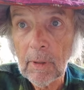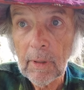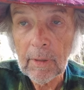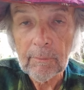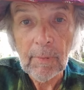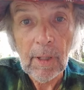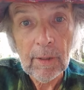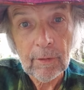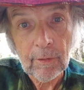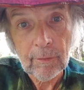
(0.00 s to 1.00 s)
and
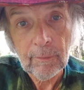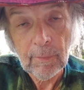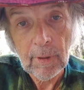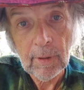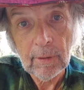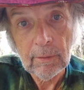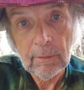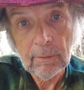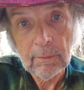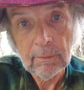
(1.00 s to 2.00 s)
my earth man
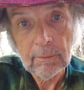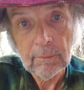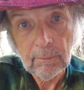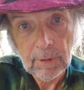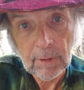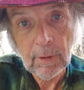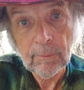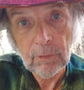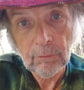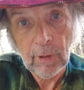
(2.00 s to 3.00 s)

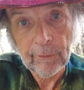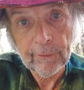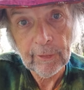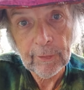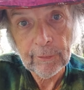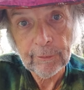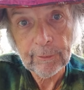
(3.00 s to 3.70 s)
becomes restless.